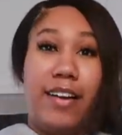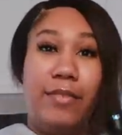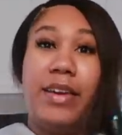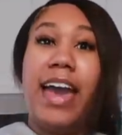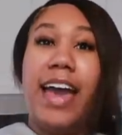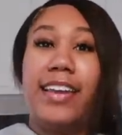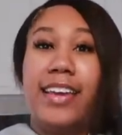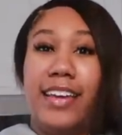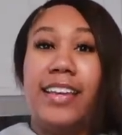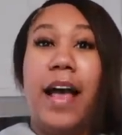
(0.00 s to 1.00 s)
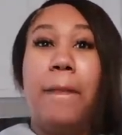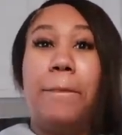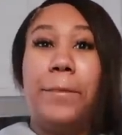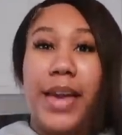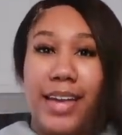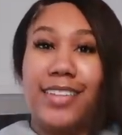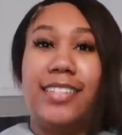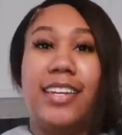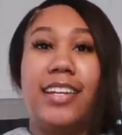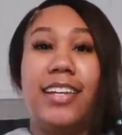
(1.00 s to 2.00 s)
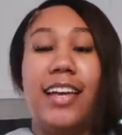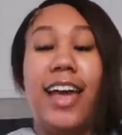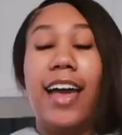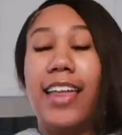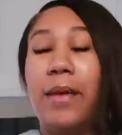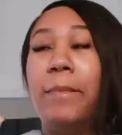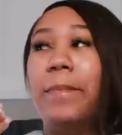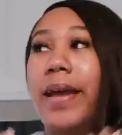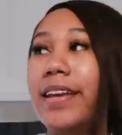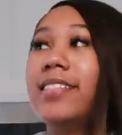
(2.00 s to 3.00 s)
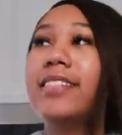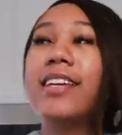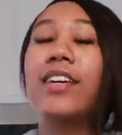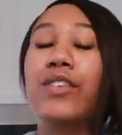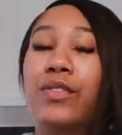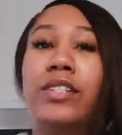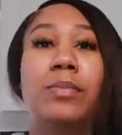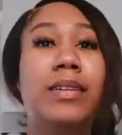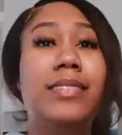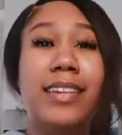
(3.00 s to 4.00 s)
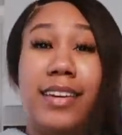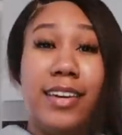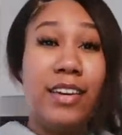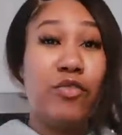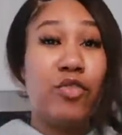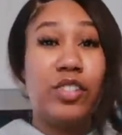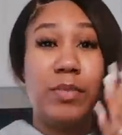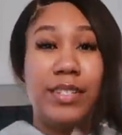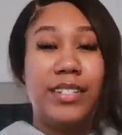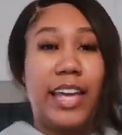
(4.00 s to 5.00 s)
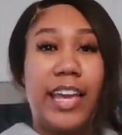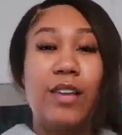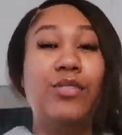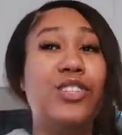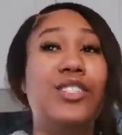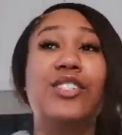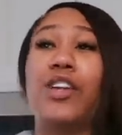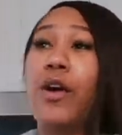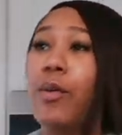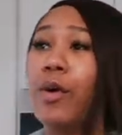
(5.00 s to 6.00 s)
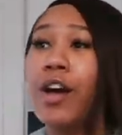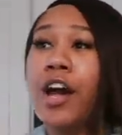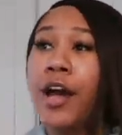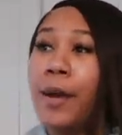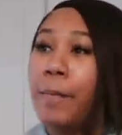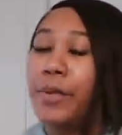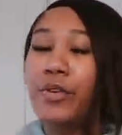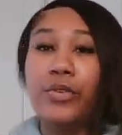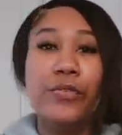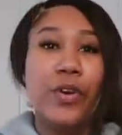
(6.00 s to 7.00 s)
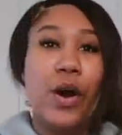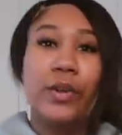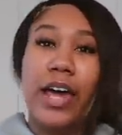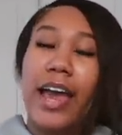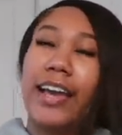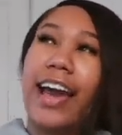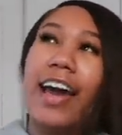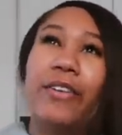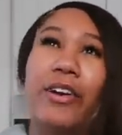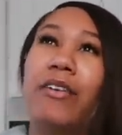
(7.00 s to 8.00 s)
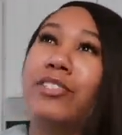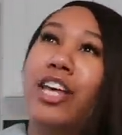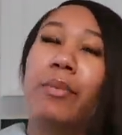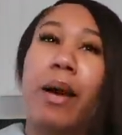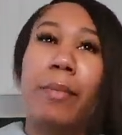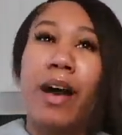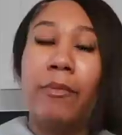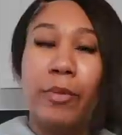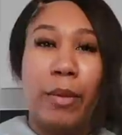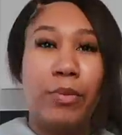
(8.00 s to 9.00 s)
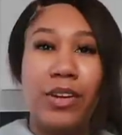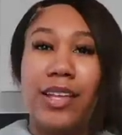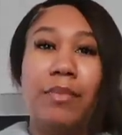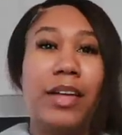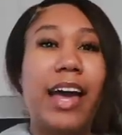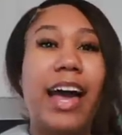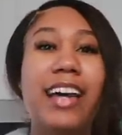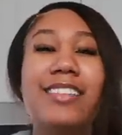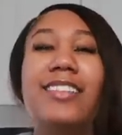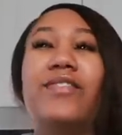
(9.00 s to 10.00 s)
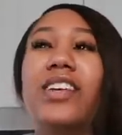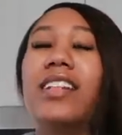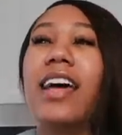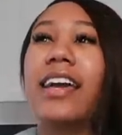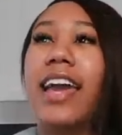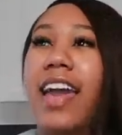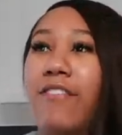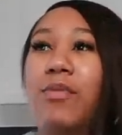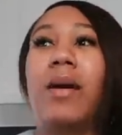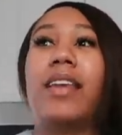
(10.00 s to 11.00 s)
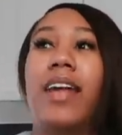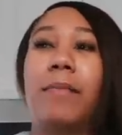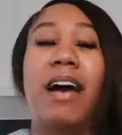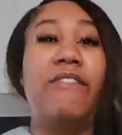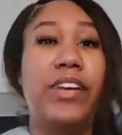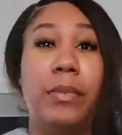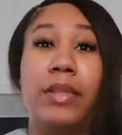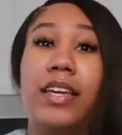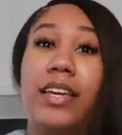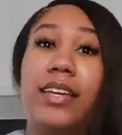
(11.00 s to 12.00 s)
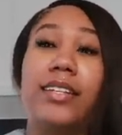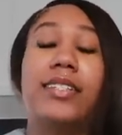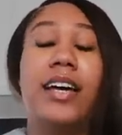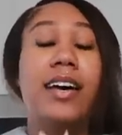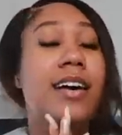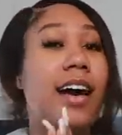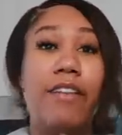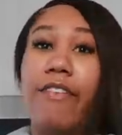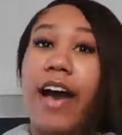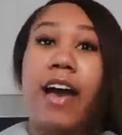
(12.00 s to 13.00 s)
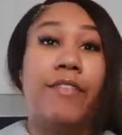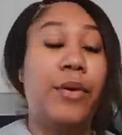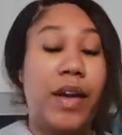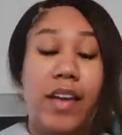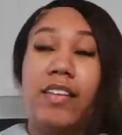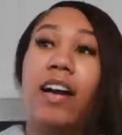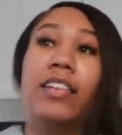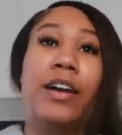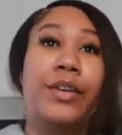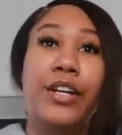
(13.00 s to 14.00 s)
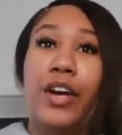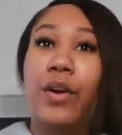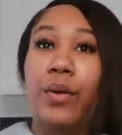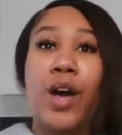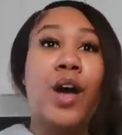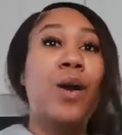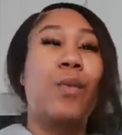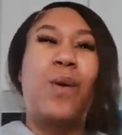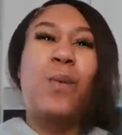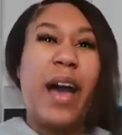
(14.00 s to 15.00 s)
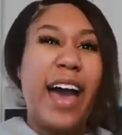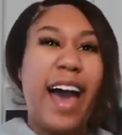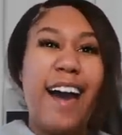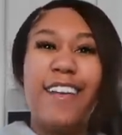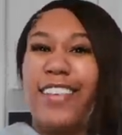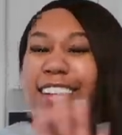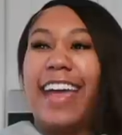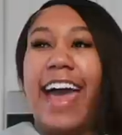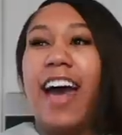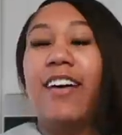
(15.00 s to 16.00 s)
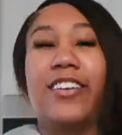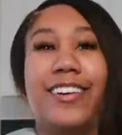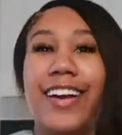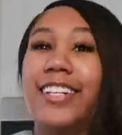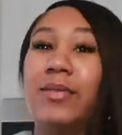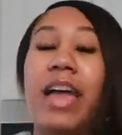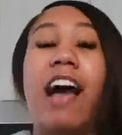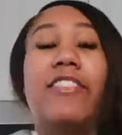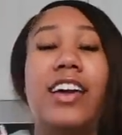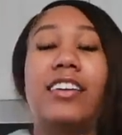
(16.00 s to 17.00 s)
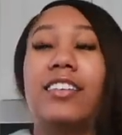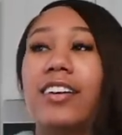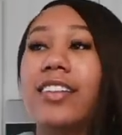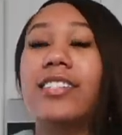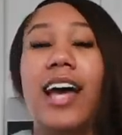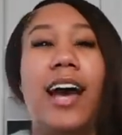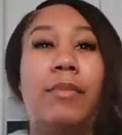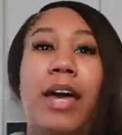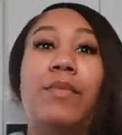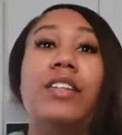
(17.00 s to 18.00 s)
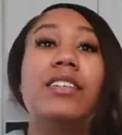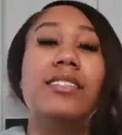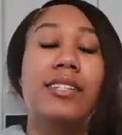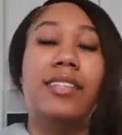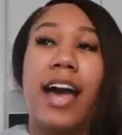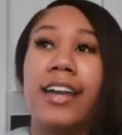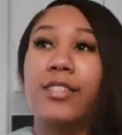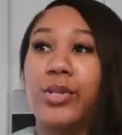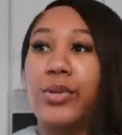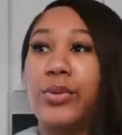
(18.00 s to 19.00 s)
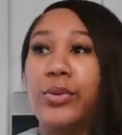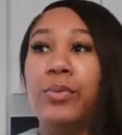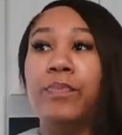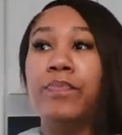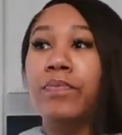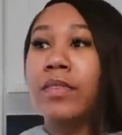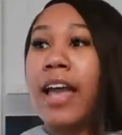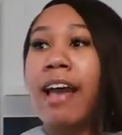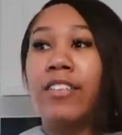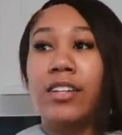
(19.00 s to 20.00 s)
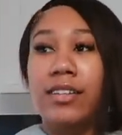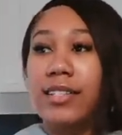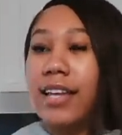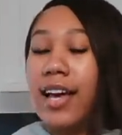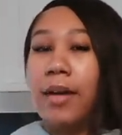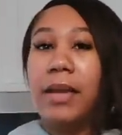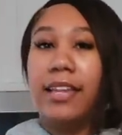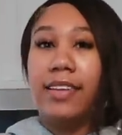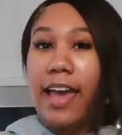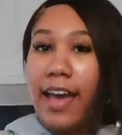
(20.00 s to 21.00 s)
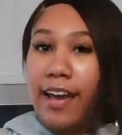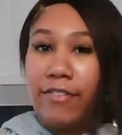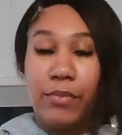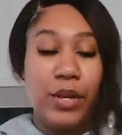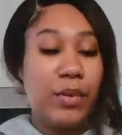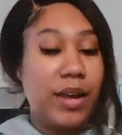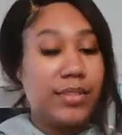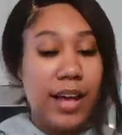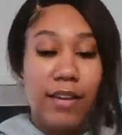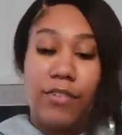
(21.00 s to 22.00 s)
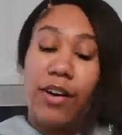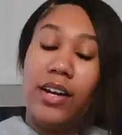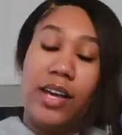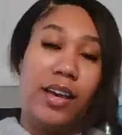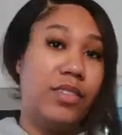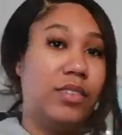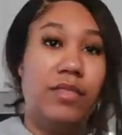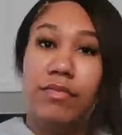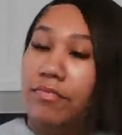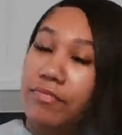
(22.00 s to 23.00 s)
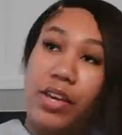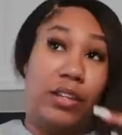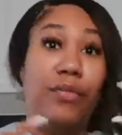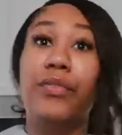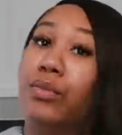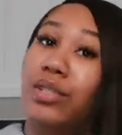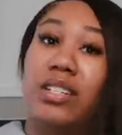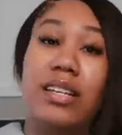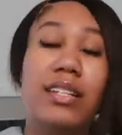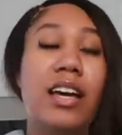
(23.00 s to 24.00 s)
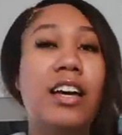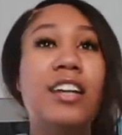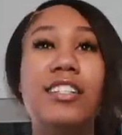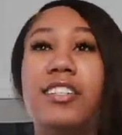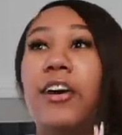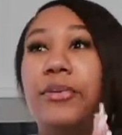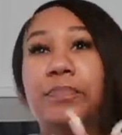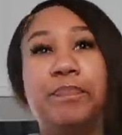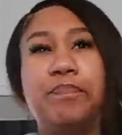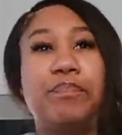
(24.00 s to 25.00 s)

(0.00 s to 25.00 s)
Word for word: y'all, we had an amazing, an amazing Christmas Eve, Christmas Day. It was just so beautiful. Like, I don't know, I was telling my mom and my brother, I'm like, I just feel like everybody, like my family is a vibe, okay? Y'all already know we're wild, we're loud, we're crazy. We have a good time. Like, we just like to have a good time and laugh. We don't got time for all that other other foolishness. So,